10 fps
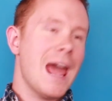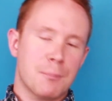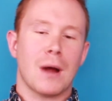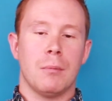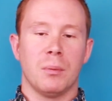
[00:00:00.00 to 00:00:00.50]

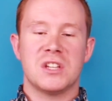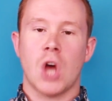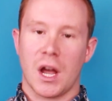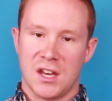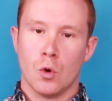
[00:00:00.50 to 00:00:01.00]
and probably
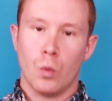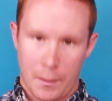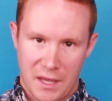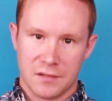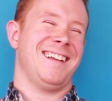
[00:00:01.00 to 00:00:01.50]
talking to
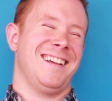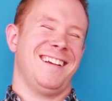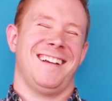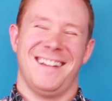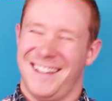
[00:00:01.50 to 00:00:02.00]
women.
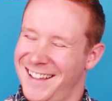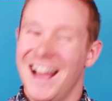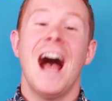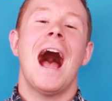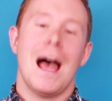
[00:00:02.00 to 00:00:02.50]

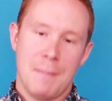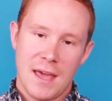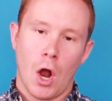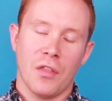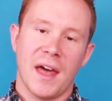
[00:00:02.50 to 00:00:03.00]
I
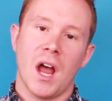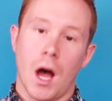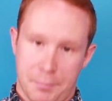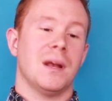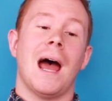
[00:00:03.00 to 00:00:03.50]
made all that
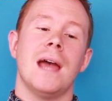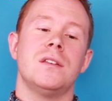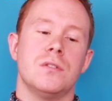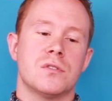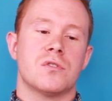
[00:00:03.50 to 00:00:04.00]
up, but I
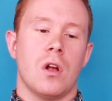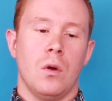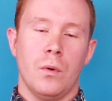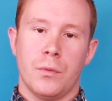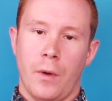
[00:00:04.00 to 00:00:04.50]
do
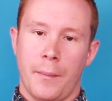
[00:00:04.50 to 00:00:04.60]
struggle with